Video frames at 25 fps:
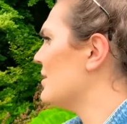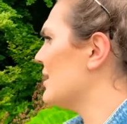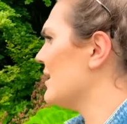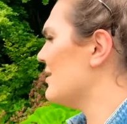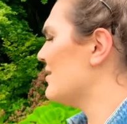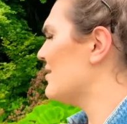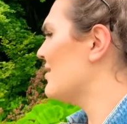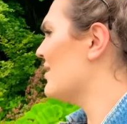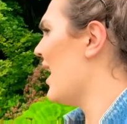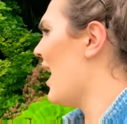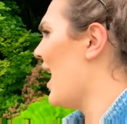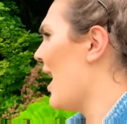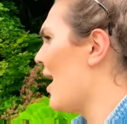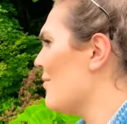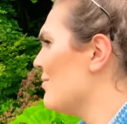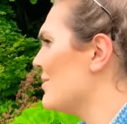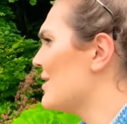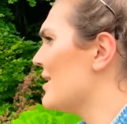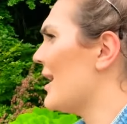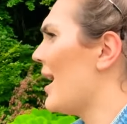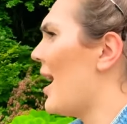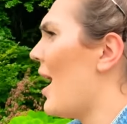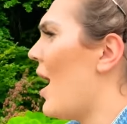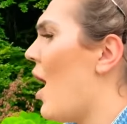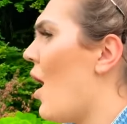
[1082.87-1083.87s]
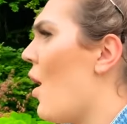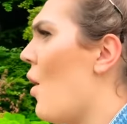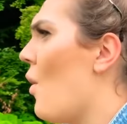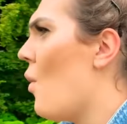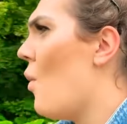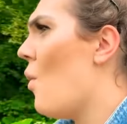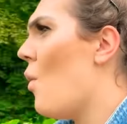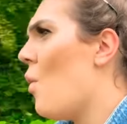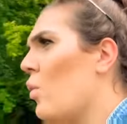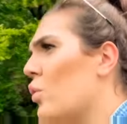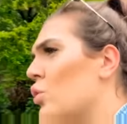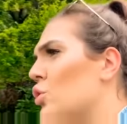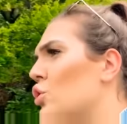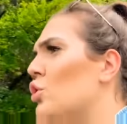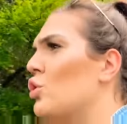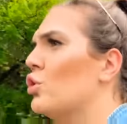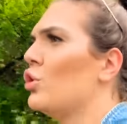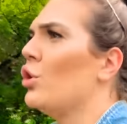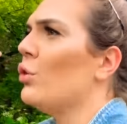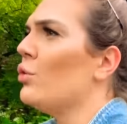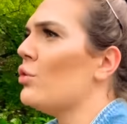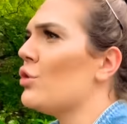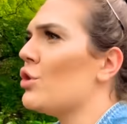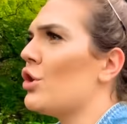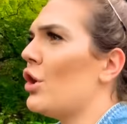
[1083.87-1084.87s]
it's time to
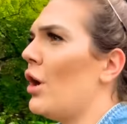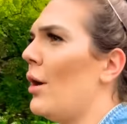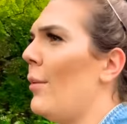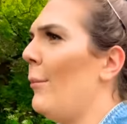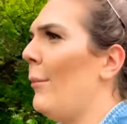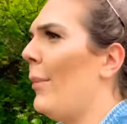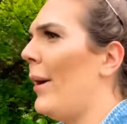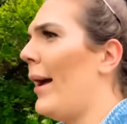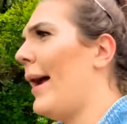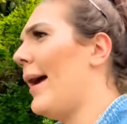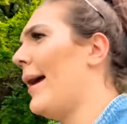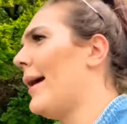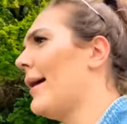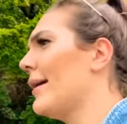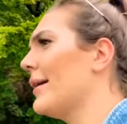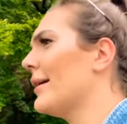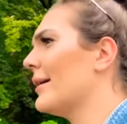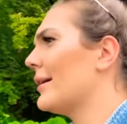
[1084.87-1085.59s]
scooch on back.